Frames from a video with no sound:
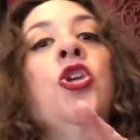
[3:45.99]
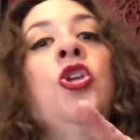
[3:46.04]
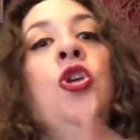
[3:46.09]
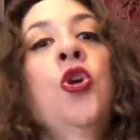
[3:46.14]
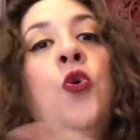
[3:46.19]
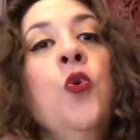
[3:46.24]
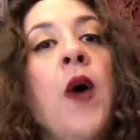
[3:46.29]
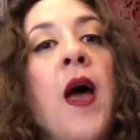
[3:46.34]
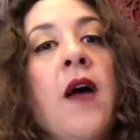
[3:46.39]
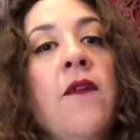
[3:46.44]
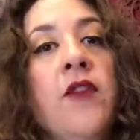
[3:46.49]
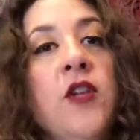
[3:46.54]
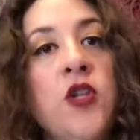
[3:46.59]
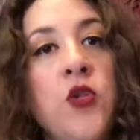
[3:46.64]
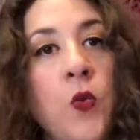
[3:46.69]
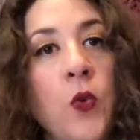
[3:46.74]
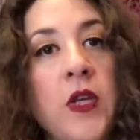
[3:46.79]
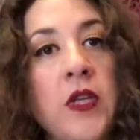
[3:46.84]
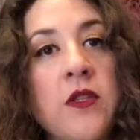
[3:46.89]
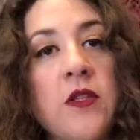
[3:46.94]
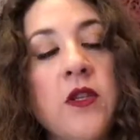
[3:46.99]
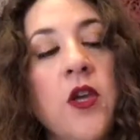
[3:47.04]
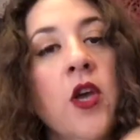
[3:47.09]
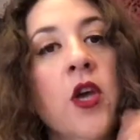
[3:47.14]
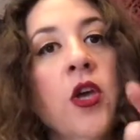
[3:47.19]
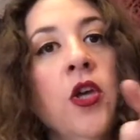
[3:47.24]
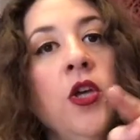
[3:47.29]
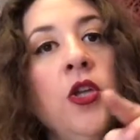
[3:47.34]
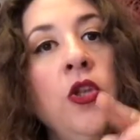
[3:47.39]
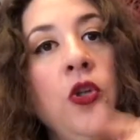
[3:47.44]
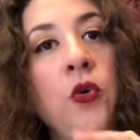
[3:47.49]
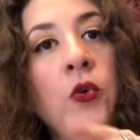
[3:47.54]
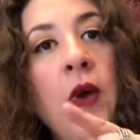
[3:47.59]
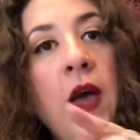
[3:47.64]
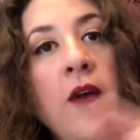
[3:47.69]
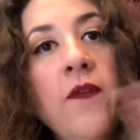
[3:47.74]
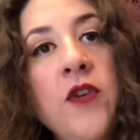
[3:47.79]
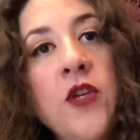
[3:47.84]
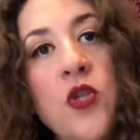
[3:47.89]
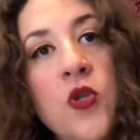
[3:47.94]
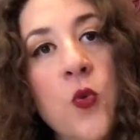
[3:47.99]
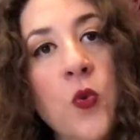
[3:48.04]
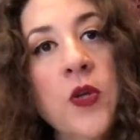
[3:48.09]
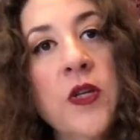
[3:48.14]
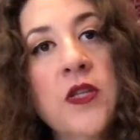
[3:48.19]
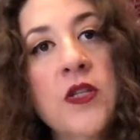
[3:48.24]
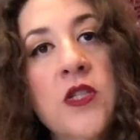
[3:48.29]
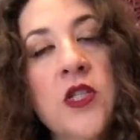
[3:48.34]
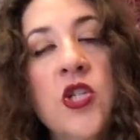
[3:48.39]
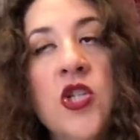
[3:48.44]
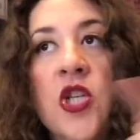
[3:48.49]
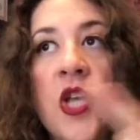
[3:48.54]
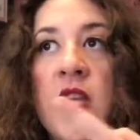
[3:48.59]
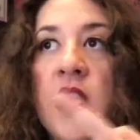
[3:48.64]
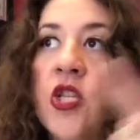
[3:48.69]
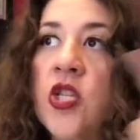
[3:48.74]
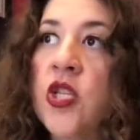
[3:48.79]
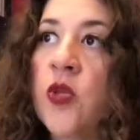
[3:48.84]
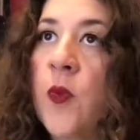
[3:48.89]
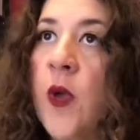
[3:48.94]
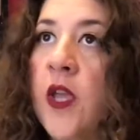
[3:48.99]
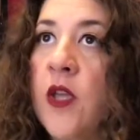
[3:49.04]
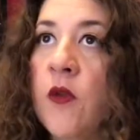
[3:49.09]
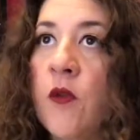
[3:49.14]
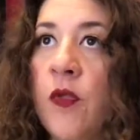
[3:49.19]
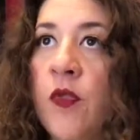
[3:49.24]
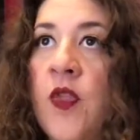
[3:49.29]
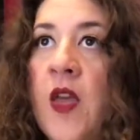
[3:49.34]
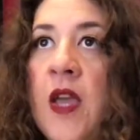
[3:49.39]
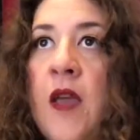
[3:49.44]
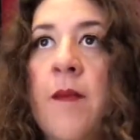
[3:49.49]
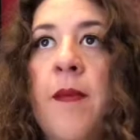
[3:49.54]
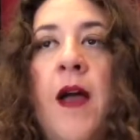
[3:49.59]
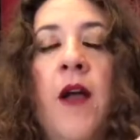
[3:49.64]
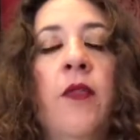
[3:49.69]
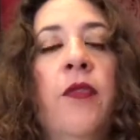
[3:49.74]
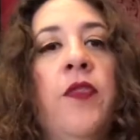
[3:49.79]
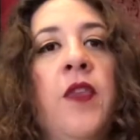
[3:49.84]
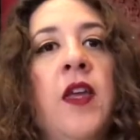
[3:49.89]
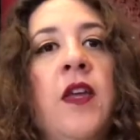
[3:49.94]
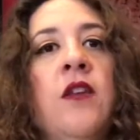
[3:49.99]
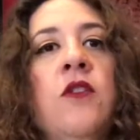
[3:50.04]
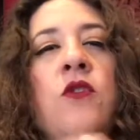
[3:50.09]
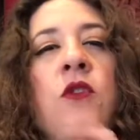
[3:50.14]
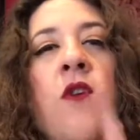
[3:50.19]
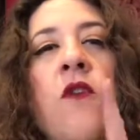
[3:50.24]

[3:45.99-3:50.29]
you have a choice. You have a choice to change the way you think about things.